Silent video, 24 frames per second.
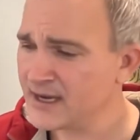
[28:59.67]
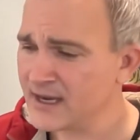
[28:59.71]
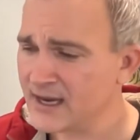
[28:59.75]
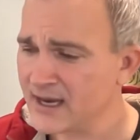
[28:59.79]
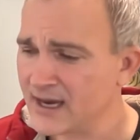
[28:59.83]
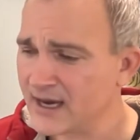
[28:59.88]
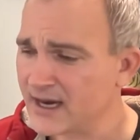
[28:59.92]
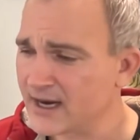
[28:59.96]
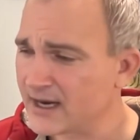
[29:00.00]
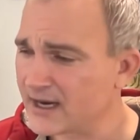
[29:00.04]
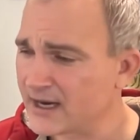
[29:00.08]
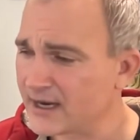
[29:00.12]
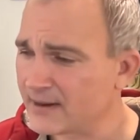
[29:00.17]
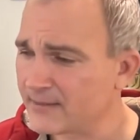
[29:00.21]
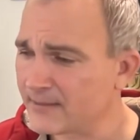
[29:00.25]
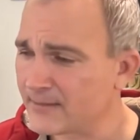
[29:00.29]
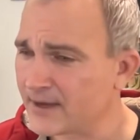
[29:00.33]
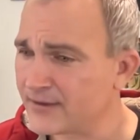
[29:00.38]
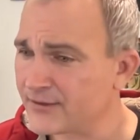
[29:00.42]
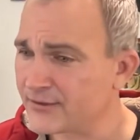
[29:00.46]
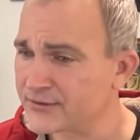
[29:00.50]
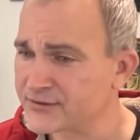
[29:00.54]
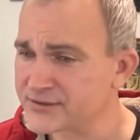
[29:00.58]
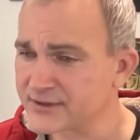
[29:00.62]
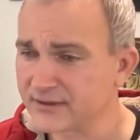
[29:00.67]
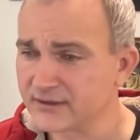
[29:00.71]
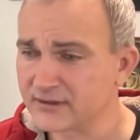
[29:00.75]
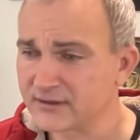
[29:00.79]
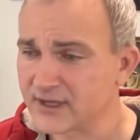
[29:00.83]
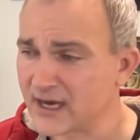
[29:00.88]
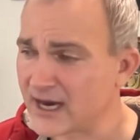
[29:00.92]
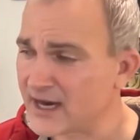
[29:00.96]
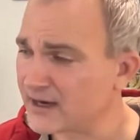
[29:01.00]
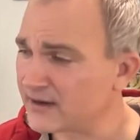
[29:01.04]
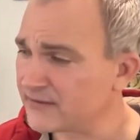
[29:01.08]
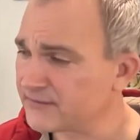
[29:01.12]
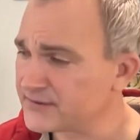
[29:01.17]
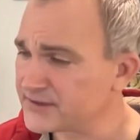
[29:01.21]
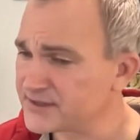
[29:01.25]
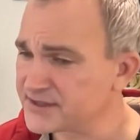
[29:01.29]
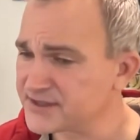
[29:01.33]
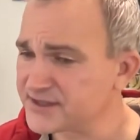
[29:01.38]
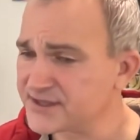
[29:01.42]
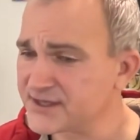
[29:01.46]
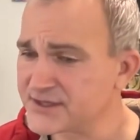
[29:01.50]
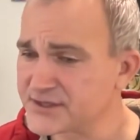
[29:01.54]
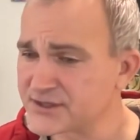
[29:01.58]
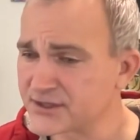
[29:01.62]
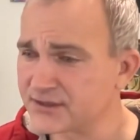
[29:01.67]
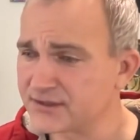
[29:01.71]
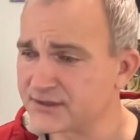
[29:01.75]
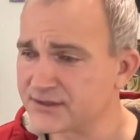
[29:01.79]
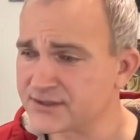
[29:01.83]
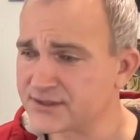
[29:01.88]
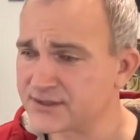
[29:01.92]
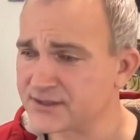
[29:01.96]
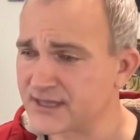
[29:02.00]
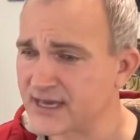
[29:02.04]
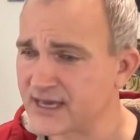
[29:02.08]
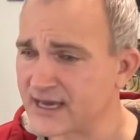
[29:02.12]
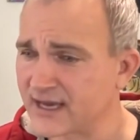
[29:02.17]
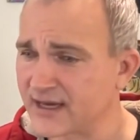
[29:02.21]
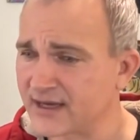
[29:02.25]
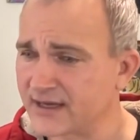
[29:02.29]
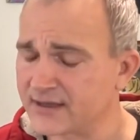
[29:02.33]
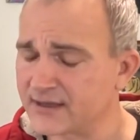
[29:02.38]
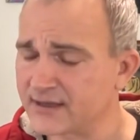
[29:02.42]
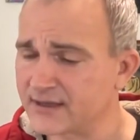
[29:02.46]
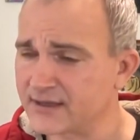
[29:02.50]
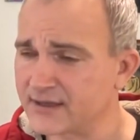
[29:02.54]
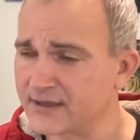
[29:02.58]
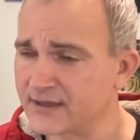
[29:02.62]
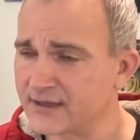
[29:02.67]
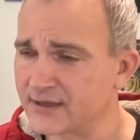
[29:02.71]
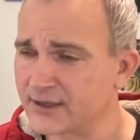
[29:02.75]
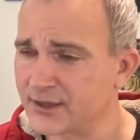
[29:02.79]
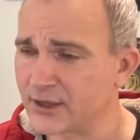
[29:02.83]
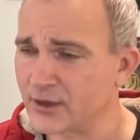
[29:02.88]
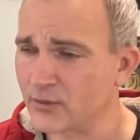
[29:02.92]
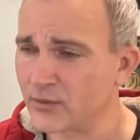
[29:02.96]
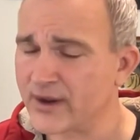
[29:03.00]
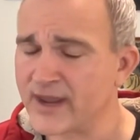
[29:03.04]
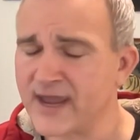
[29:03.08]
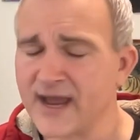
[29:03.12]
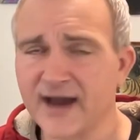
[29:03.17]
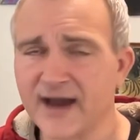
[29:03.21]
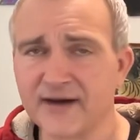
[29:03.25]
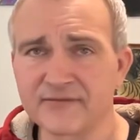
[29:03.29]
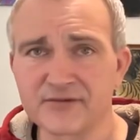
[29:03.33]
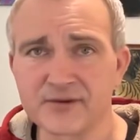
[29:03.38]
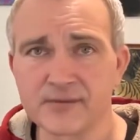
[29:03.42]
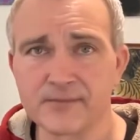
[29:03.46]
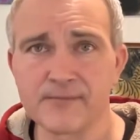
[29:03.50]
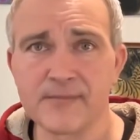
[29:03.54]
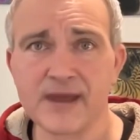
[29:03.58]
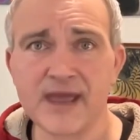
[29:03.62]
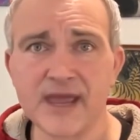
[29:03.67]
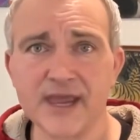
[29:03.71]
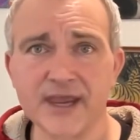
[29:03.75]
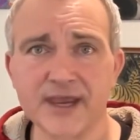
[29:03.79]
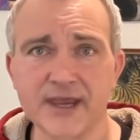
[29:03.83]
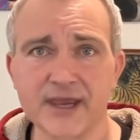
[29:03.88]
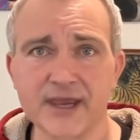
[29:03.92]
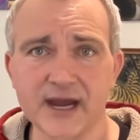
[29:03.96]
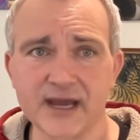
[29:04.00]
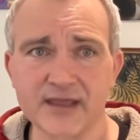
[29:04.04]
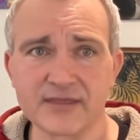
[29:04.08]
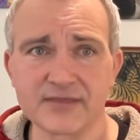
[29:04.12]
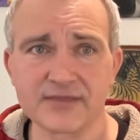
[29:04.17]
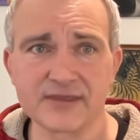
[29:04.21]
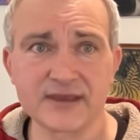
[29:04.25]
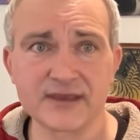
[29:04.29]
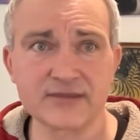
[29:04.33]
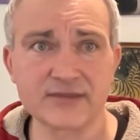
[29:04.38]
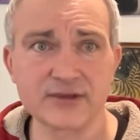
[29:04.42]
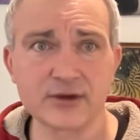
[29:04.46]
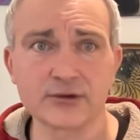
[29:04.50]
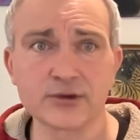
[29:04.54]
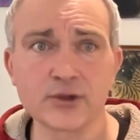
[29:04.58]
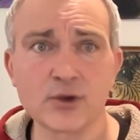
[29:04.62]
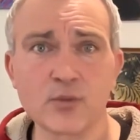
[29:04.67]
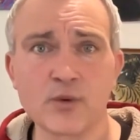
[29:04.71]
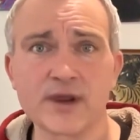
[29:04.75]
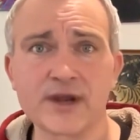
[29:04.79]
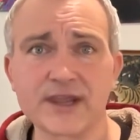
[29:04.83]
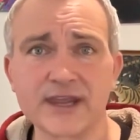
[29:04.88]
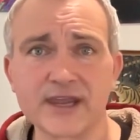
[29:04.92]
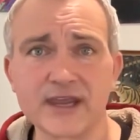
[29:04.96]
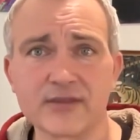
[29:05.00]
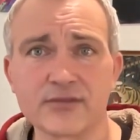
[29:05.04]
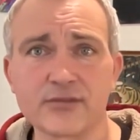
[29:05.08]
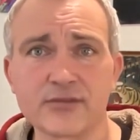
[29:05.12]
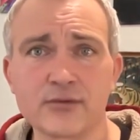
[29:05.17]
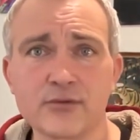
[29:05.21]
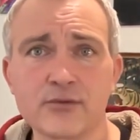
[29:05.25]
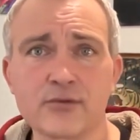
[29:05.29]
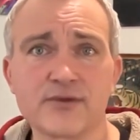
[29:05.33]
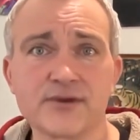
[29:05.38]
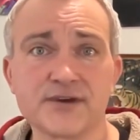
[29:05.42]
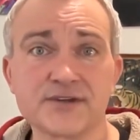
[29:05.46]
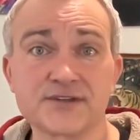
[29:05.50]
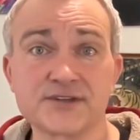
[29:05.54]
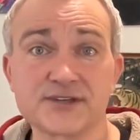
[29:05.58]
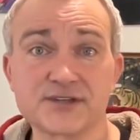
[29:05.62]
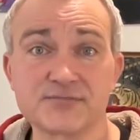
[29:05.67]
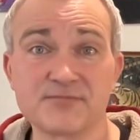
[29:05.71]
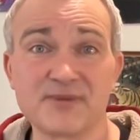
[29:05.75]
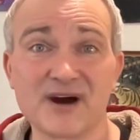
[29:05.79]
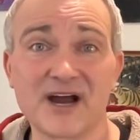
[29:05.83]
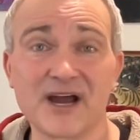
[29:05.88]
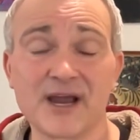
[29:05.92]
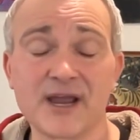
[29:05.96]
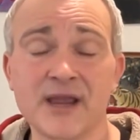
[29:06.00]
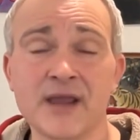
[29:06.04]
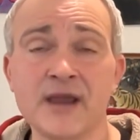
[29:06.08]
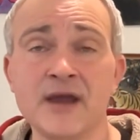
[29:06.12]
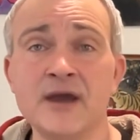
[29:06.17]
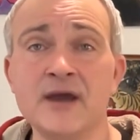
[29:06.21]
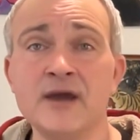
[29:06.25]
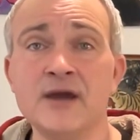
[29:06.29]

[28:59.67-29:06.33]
um, there's a lot of decisions that you know we have to make think the only way to get through this is by